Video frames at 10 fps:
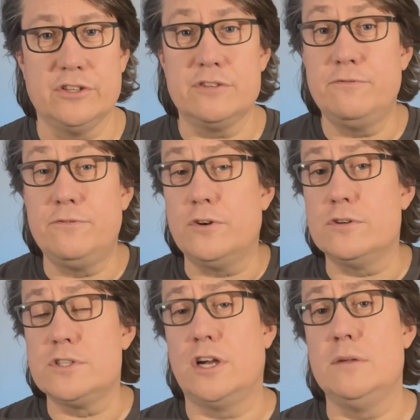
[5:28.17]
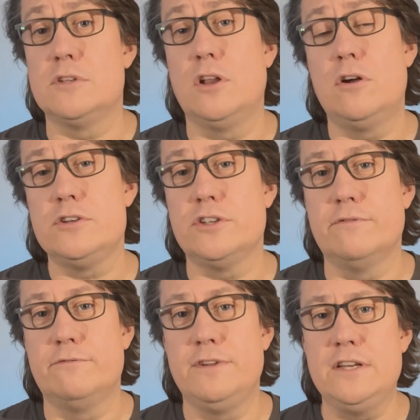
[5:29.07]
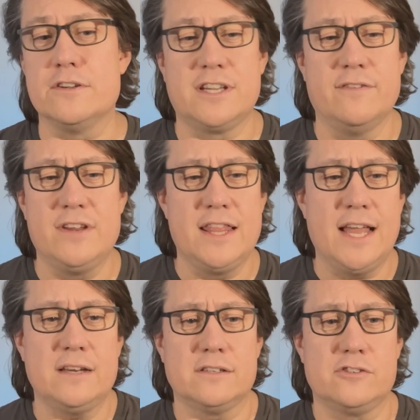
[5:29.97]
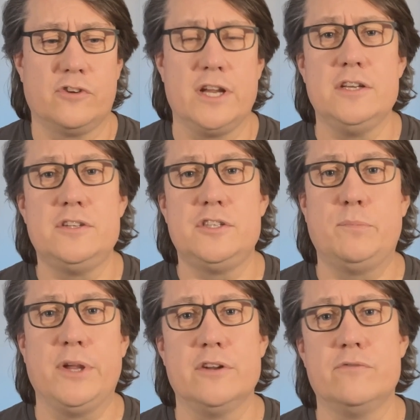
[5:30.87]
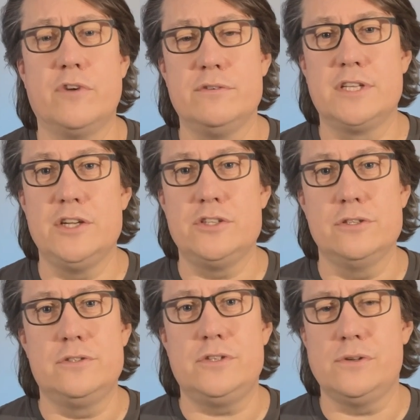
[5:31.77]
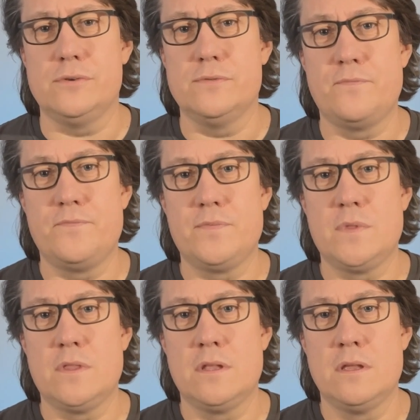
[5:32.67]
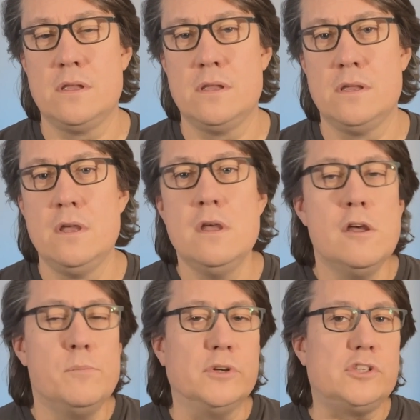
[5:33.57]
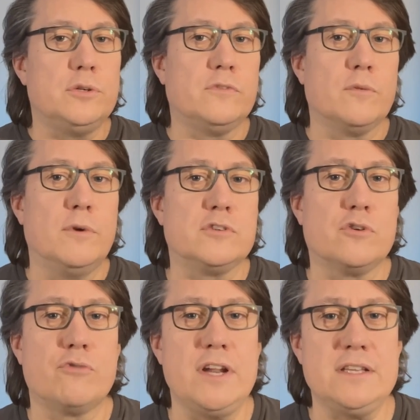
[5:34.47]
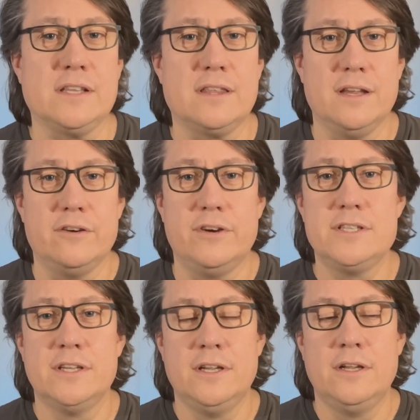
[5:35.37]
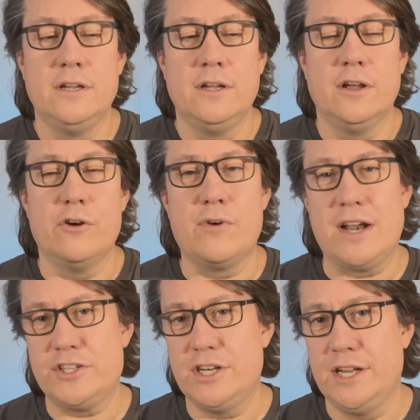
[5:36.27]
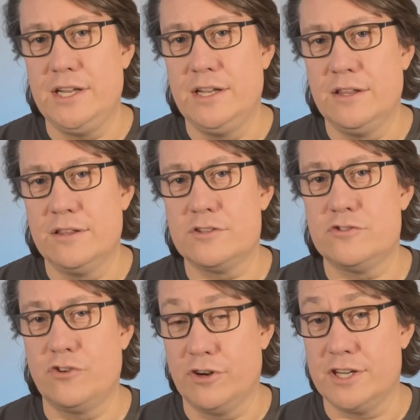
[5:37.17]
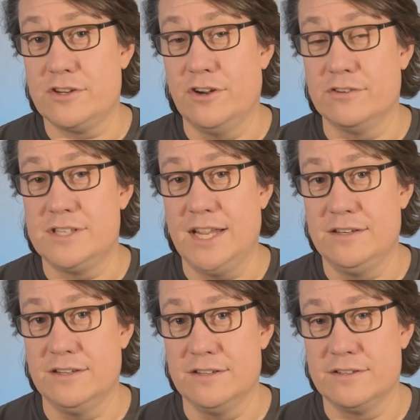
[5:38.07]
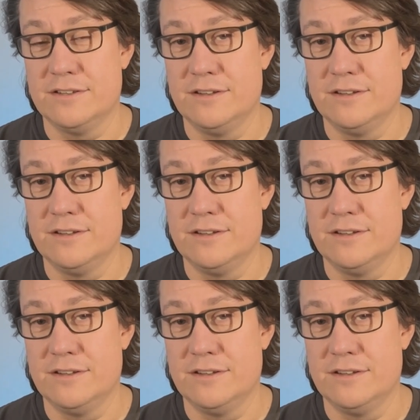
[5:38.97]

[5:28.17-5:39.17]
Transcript: that's four times larger than Venus, giving that a strange spin and rotation too. But two of the most crazy theories are actually the strongest contenders.